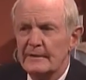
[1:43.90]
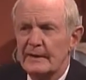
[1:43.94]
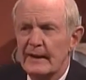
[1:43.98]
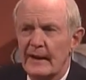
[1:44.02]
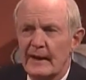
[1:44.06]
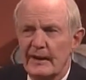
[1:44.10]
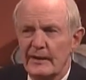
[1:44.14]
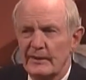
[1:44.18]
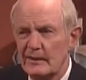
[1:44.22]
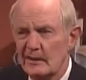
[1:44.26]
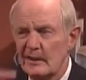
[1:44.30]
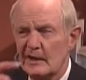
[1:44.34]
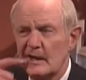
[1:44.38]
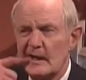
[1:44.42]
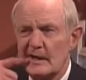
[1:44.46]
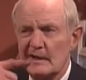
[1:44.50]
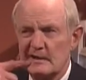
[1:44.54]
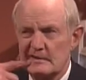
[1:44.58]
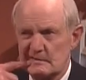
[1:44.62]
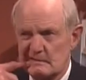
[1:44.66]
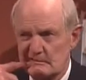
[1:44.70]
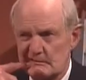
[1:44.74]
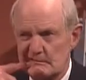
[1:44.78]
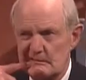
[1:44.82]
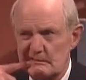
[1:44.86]
Now, you got a
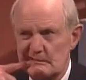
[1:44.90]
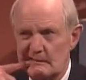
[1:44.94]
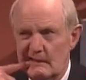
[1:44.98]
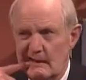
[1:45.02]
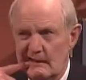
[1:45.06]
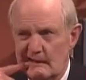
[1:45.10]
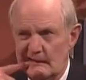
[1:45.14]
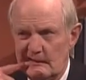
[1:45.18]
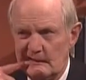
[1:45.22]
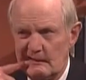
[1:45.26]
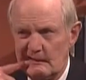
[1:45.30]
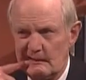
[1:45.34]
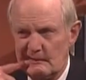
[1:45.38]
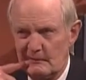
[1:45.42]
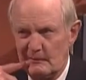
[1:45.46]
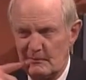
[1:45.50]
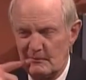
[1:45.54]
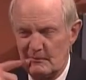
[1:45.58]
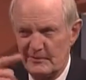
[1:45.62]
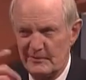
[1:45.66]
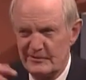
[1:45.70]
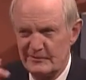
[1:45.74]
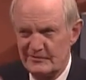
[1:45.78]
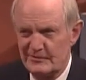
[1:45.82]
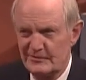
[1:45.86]
screw down there.
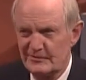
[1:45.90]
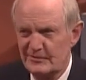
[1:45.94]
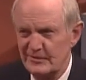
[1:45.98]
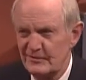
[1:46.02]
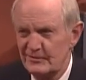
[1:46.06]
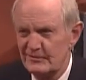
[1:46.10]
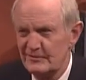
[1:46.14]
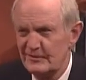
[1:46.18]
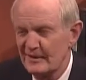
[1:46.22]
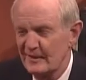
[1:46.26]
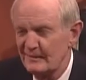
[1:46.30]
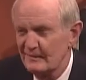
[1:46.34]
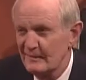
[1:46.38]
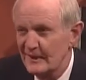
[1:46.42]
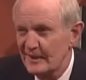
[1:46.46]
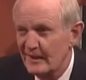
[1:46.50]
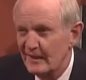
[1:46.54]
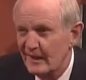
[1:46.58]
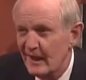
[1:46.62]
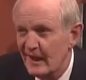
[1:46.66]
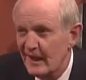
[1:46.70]
Where's the tooth come in?